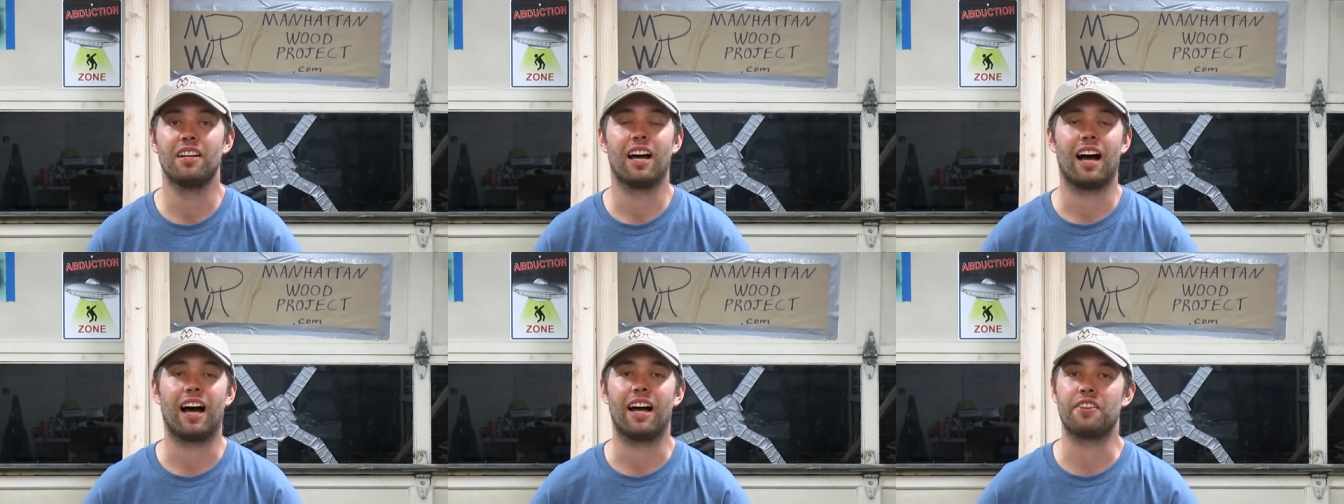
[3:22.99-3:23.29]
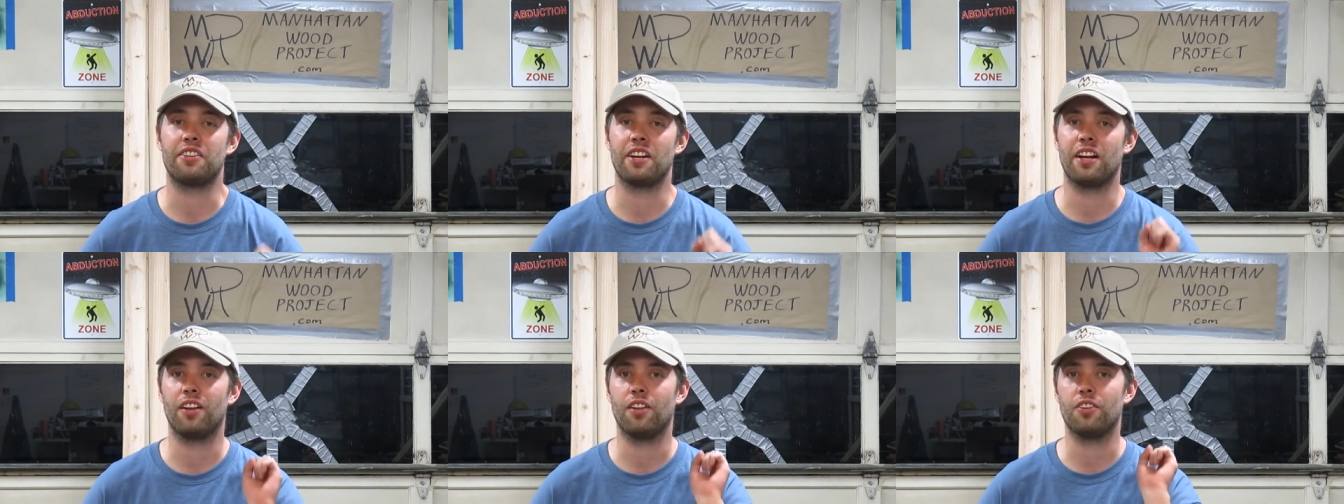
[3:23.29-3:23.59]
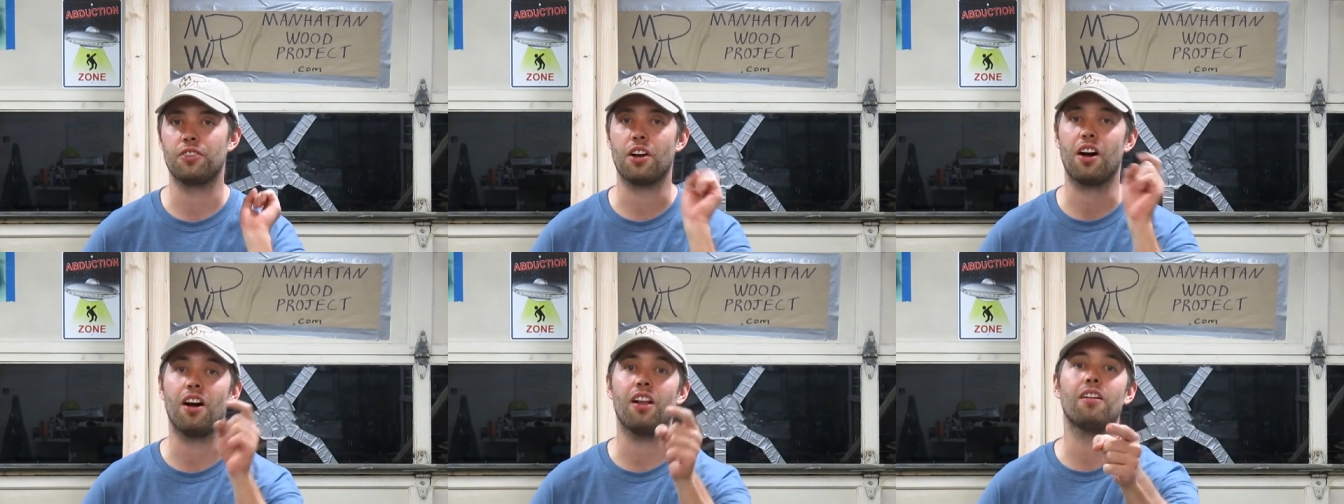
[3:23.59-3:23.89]
I
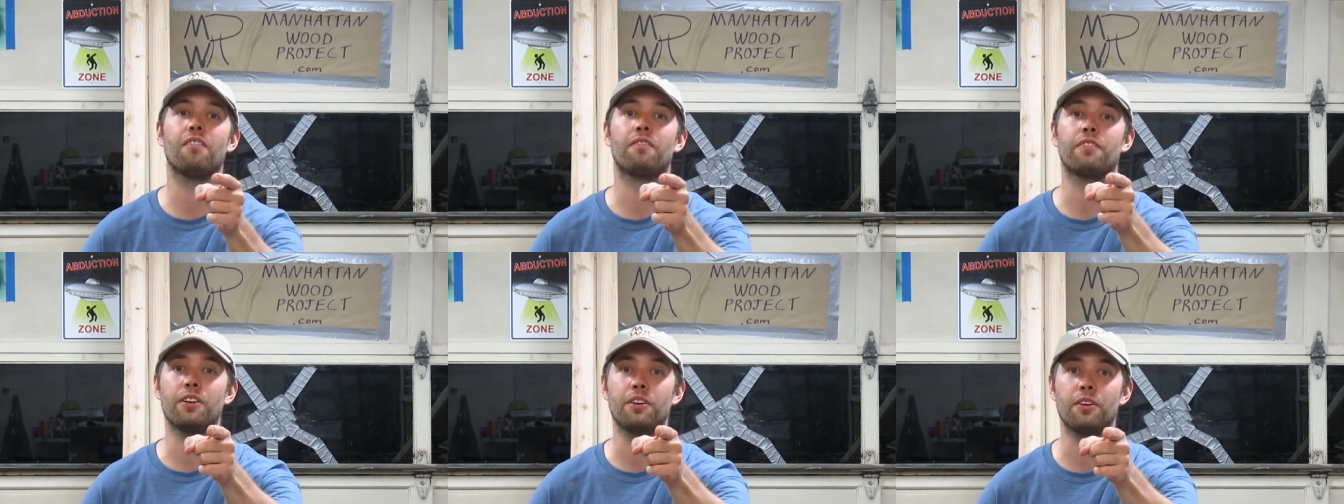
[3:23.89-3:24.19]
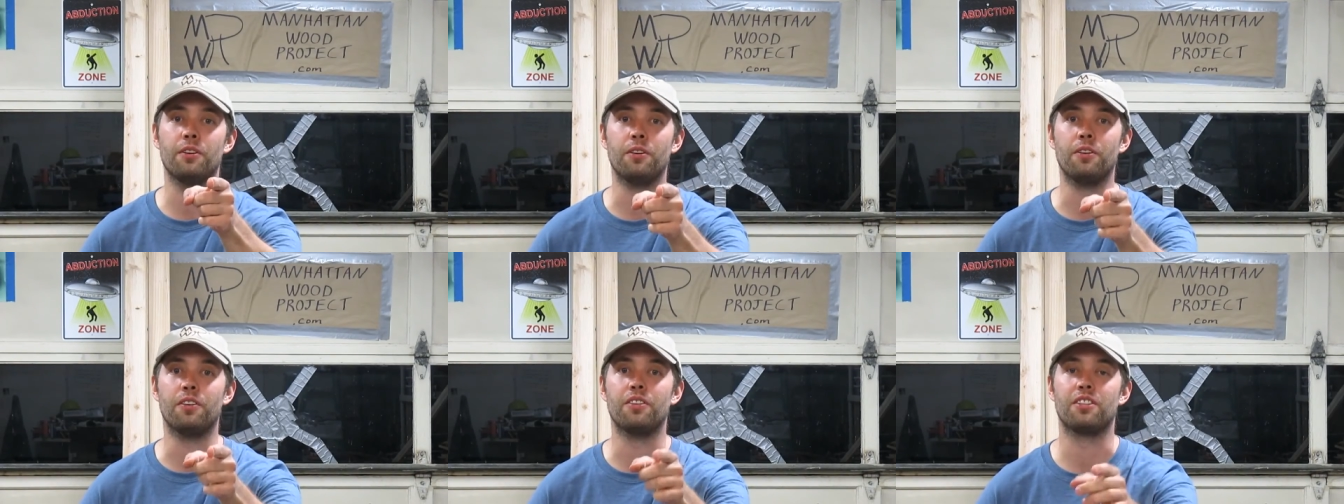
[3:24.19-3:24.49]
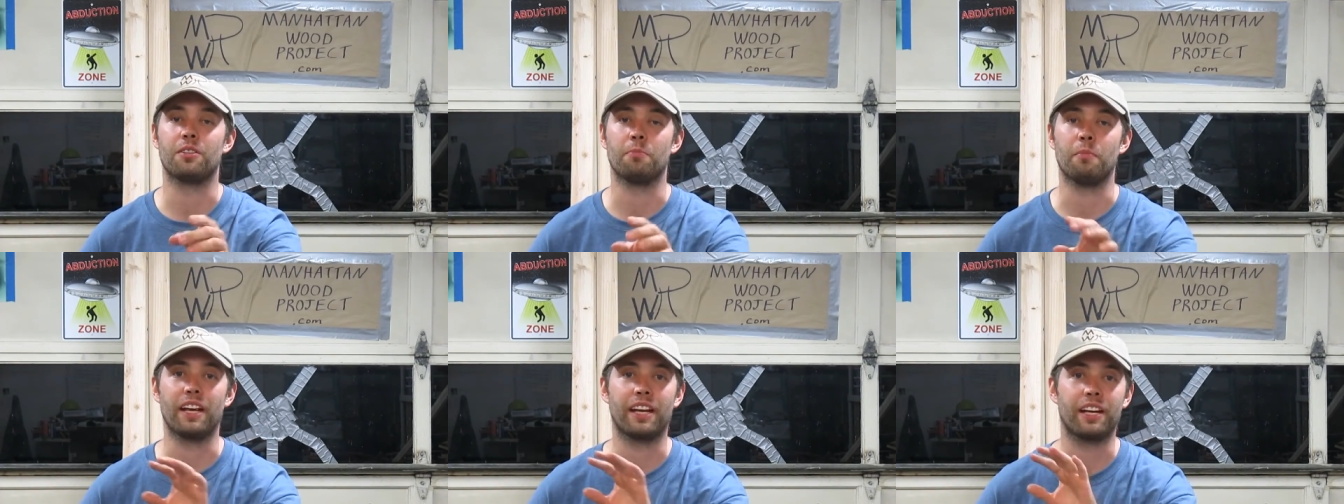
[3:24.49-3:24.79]
challenge all of you
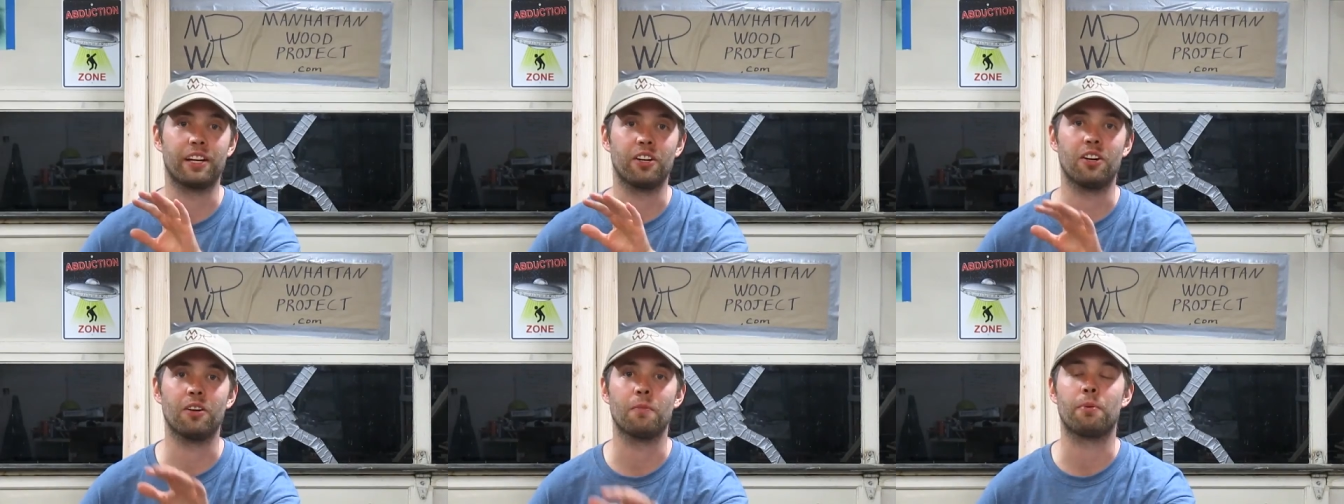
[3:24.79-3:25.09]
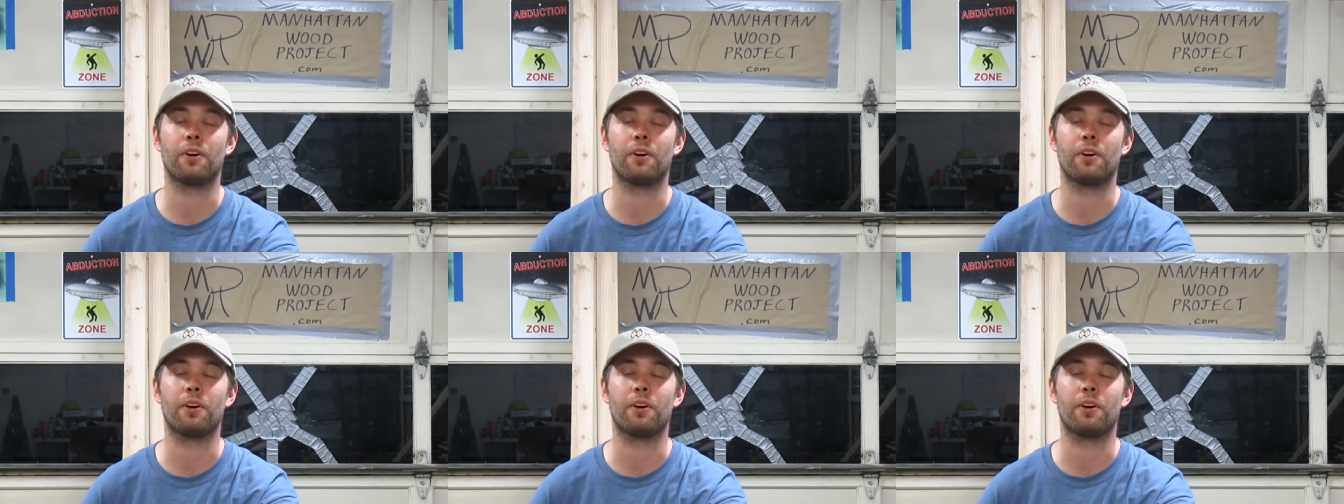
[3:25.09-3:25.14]
to make your own